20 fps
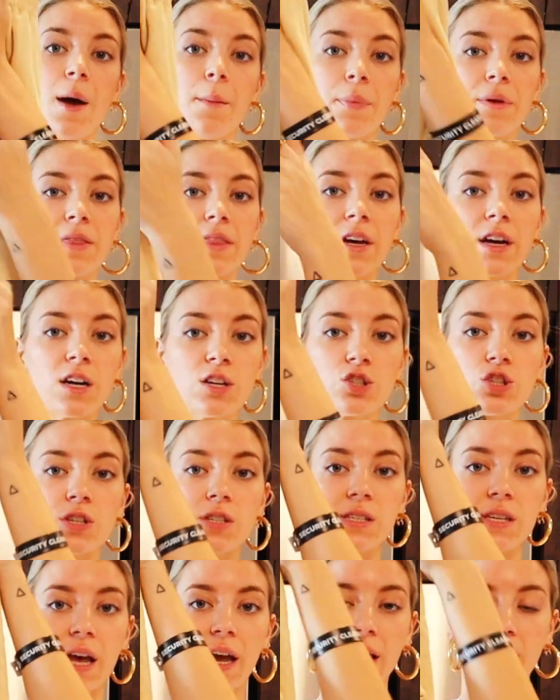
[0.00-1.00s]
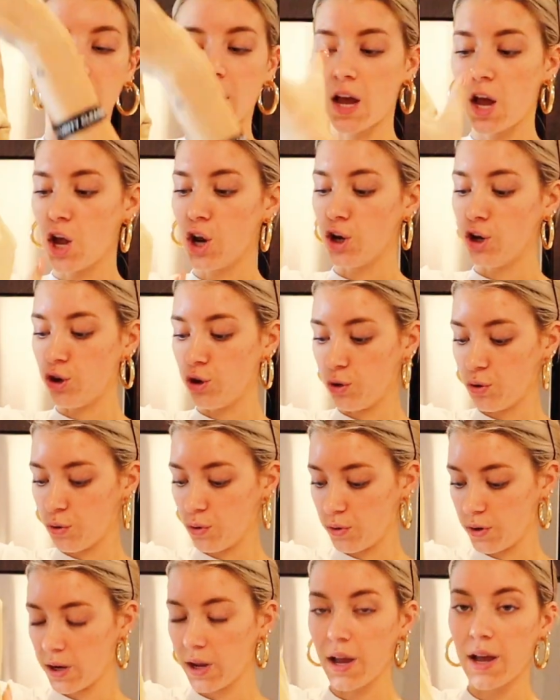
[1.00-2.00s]
But they're just like
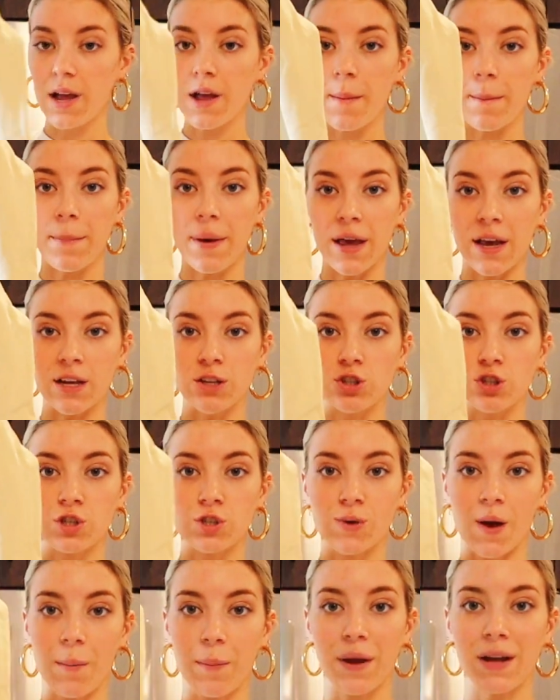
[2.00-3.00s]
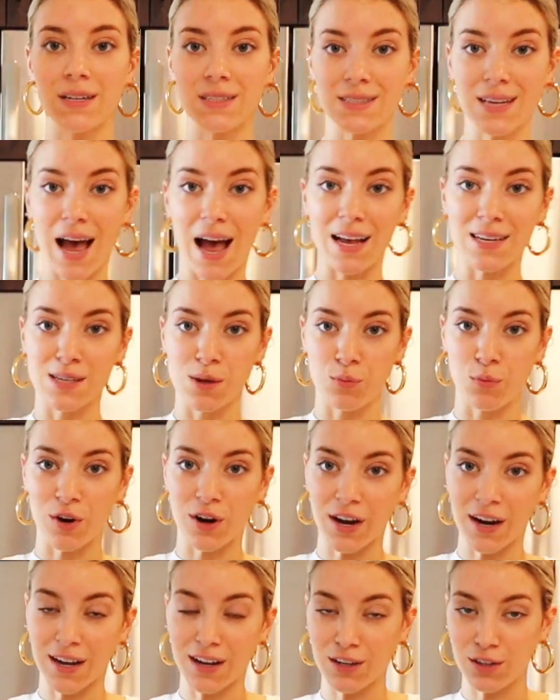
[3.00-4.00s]
nude beige sweatpants as I'm
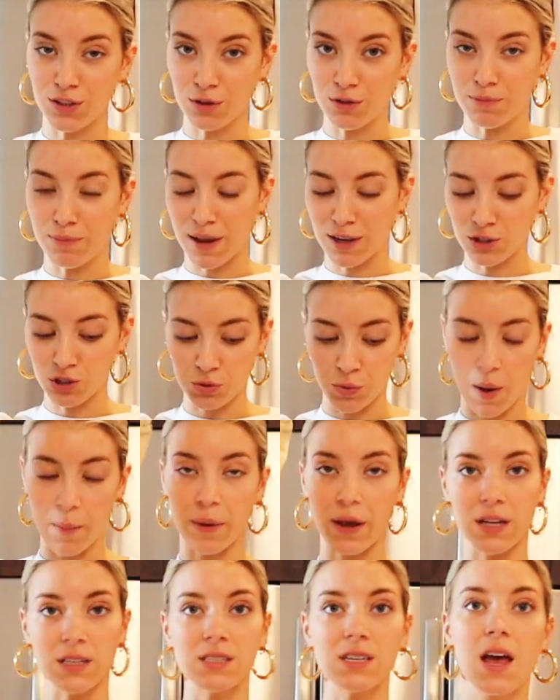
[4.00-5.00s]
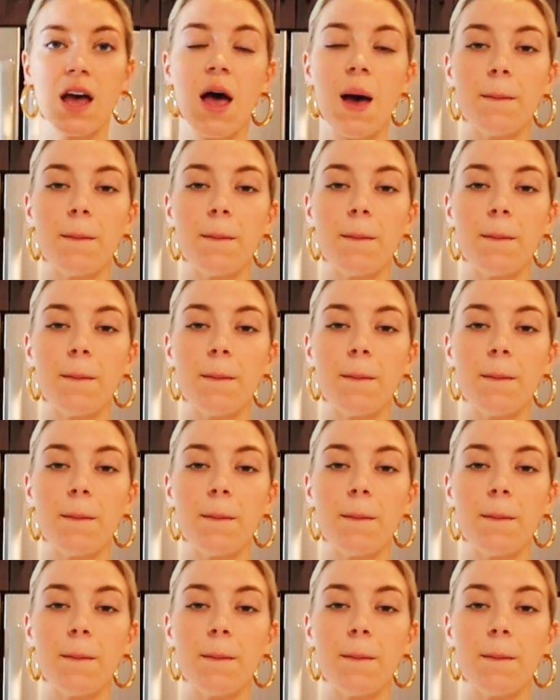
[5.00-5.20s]
wearing nude beige sweatpants.